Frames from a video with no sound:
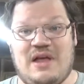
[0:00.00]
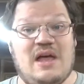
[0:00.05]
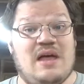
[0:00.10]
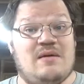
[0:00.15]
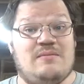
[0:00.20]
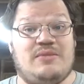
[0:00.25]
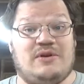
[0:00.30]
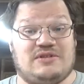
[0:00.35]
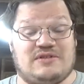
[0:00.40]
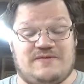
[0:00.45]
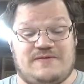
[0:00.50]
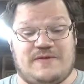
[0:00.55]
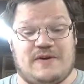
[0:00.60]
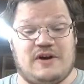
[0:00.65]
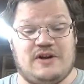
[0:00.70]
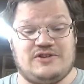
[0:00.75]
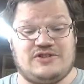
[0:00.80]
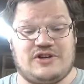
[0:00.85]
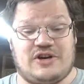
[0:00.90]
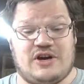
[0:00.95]
build some
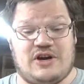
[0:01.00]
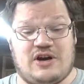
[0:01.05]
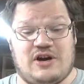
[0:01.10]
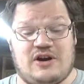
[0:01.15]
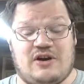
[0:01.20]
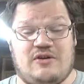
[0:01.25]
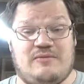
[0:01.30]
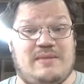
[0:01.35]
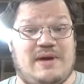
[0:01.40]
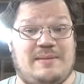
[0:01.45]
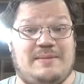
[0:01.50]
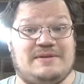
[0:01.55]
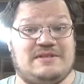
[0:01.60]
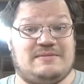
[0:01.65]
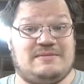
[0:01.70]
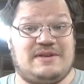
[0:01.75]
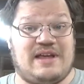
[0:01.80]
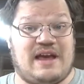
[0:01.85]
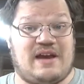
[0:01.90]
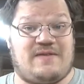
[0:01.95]
furniture or maybe
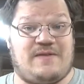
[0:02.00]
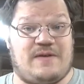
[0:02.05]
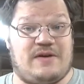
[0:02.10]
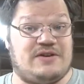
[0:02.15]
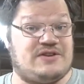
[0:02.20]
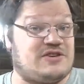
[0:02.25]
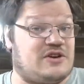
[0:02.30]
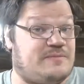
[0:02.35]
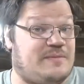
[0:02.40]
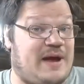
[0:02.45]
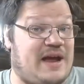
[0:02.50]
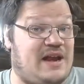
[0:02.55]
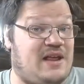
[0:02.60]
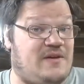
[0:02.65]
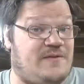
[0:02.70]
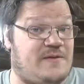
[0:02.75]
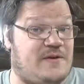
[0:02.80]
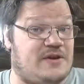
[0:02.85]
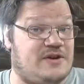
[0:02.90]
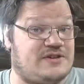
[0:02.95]
some deck furniture, patio
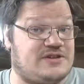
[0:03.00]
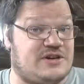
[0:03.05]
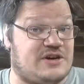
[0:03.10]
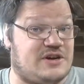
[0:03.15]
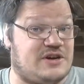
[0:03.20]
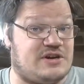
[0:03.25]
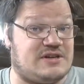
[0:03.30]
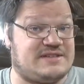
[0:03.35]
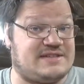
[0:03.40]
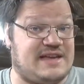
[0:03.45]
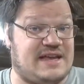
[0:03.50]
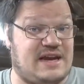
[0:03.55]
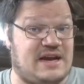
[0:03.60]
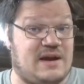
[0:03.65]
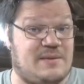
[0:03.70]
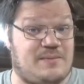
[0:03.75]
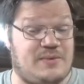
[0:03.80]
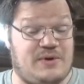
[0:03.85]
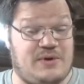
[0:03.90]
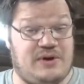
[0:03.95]
furniture, stand it
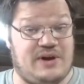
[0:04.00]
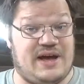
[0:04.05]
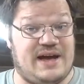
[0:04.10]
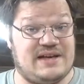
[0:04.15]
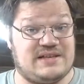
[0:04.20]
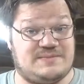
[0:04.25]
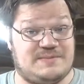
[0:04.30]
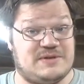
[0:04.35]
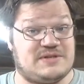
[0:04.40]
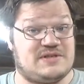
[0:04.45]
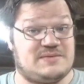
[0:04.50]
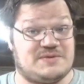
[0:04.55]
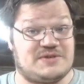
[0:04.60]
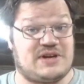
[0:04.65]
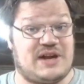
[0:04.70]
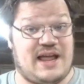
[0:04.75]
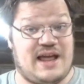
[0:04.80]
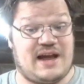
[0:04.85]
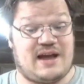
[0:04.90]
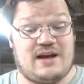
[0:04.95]
up real nice, put some
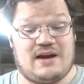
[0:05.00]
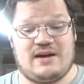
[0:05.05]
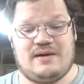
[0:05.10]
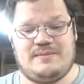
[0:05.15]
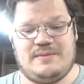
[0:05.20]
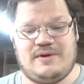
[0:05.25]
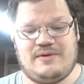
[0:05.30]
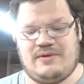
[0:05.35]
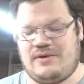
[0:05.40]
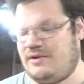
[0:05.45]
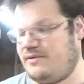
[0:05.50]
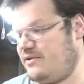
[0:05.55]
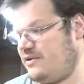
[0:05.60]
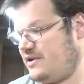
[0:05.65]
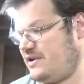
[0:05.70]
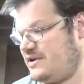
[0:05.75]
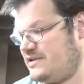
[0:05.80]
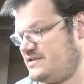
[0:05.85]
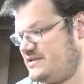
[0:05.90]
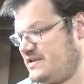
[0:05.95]
shellac on it, be really, really
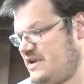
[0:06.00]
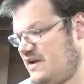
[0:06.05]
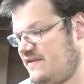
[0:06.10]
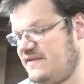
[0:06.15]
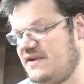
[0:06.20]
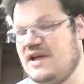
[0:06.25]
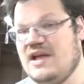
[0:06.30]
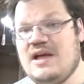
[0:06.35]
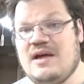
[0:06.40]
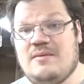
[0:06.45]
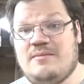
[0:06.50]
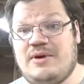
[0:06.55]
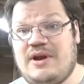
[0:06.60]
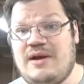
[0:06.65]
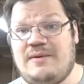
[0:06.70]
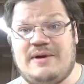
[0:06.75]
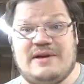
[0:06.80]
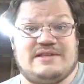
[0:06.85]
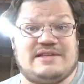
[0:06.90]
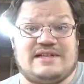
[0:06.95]
good stuff. But
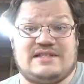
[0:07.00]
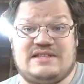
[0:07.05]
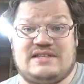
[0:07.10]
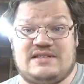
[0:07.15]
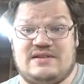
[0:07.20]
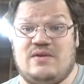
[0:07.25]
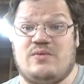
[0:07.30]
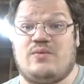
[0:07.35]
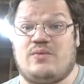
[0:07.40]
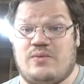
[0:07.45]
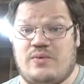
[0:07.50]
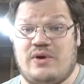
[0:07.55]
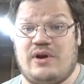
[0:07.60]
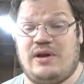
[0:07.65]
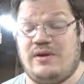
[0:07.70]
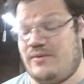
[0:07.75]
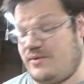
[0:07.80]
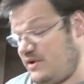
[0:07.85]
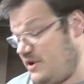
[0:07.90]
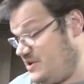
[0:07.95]
anyways, that's
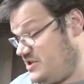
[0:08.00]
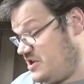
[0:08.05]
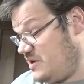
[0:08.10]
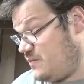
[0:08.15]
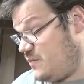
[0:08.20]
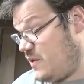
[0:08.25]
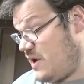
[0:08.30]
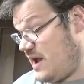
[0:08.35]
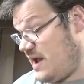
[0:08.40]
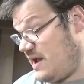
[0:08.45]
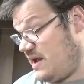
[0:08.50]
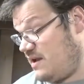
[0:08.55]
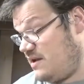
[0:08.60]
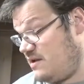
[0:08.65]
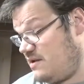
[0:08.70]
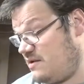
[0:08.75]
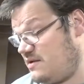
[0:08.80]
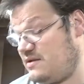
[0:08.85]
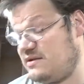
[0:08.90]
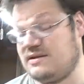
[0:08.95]
really, really cheap way
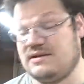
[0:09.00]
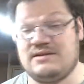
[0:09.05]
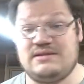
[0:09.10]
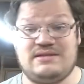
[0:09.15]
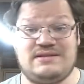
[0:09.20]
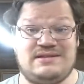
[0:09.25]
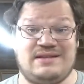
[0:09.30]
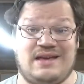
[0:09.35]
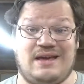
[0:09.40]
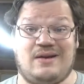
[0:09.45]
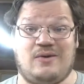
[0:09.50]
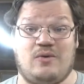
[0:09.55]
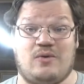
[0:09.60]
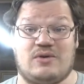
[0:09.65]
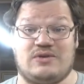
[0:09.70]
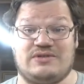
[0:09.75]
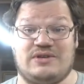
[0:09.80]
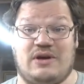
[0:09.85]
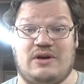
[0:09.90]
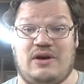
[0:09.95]
to get
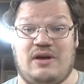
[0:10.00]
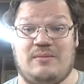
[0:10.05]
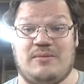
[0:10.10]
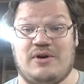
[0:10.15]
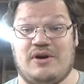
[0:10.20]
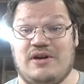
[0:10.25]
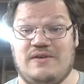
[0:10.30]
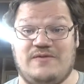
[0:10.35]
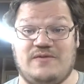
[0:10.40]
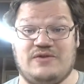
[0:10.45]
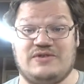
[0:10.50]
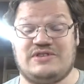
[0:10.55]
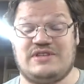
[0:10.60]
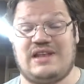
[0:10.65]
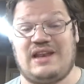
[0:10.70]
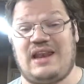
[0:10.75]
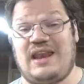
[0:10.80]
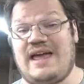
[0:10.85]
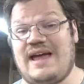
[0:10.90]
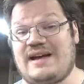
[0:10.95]
quarter sawn lumber if you
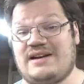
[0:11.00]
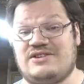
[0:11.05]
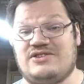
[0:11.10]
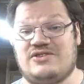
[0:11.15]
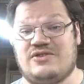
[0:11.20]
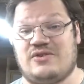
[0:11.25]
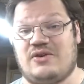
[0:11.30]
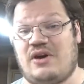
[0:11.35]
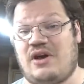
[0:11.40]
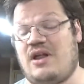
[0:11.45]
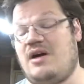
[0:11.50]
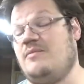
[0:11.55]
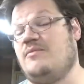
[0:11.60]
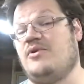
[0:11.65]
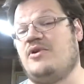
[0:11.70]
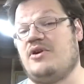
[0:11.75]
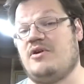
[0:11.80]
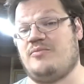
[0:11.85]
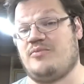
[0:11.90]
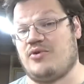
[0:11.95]
select your
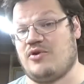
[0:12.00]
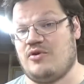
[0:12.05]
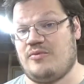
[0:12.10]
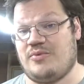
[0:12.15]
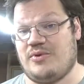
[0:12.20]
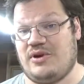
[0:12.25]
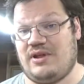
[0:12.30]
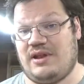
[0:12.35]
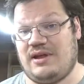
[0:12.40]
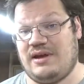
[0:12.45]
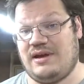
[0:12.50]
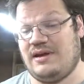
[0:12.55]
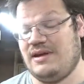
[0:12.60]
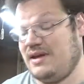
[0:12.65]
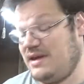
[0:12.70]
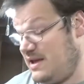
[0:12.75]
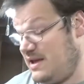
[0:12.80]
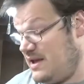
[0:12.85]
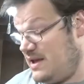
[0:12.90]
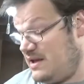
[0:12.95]
lumber appropriately.
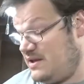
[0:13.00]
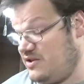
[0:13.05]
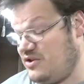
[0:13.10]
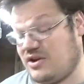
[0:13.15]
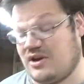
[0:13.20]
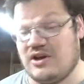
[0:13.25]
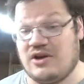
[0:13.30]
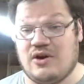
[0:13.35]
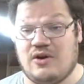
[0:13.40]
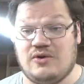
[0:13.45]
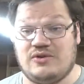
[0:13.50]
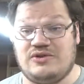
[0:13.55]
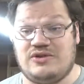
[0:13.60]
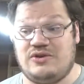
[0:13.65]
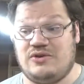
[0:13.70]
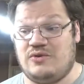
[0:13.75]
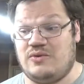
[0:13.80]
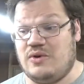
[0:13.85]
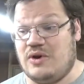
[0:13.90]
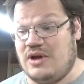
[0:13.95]
You can go
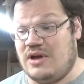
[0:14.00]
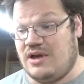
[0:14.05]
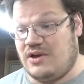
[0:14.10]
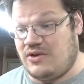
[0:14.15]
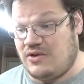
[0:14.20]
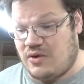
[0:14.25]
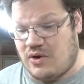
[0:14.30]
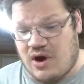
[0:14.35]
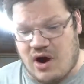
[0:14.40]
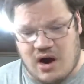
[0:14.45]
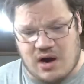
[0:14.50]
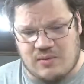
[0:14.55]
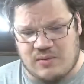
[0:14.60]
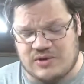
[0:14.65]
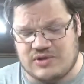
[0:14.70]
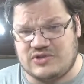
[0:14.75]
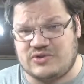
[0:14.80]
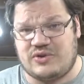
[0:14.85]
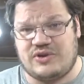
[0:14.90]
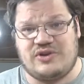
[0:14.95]
to your hardware
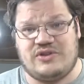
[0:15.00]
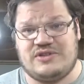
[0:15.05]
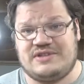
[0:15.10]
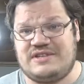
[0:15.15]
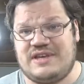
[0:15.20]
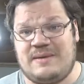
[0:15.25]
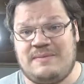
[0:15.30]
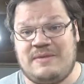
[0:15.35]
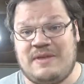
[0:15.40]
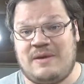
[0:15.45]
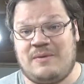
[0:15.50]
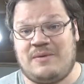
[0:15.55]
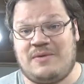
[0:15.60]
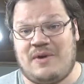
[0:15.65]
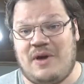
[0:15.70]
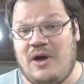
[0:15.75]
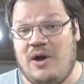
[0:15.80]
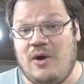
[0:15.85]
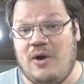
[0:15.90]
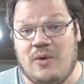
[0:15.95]
store. and do the same thing
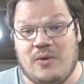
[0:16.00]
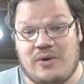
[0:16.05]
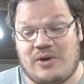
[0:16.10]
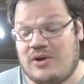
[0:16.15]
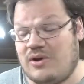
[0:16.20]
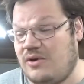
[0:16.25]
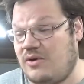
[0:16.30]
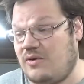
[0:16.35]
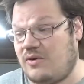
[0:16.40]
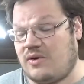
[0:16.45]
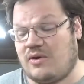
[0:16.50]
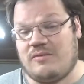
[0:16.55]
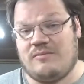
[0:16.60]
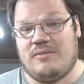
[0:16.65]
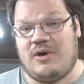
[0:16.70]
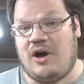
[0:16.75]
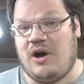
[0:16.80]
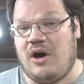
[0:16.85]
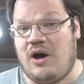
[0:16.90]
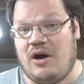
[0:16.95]
with oak or
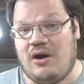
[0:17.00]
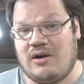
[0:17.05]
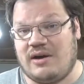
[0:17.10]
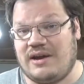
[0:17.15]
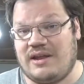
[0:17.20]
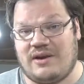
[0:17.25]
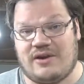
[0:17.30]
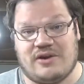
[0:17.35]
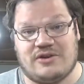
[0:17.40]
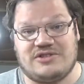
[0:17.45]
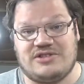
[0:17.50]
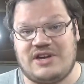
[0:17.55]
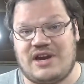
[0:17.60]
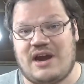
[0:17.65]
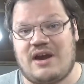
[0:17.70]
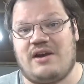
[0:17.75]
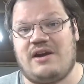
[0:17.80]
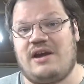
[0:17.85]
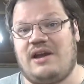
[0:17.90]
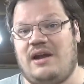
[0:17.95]
mahogany or
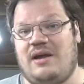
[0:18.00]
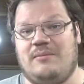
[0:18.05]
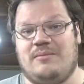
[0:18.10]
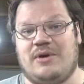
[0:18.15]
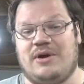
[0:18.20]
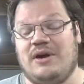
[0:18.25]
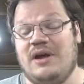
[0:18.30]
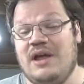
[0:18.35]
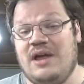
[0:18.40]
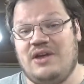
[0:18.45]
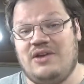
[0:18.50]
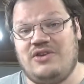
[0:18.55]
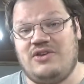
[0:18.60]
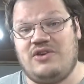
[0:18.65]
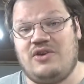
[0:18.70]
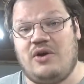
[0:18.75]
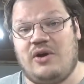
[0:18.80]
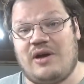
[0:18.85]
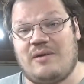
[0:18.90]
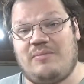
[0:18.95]
cherry lumber. You
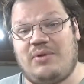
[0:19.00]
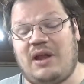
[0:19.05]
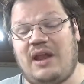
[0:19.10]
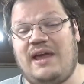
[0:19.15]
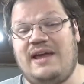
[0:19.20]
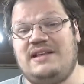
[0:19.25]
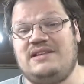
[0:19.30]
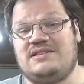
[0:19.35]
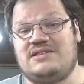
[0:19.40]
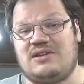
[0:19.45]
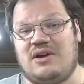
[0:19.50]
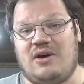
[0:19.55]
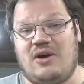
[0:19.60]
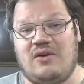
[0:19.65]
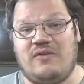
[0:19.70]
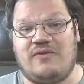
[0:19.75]
can go get plain sawn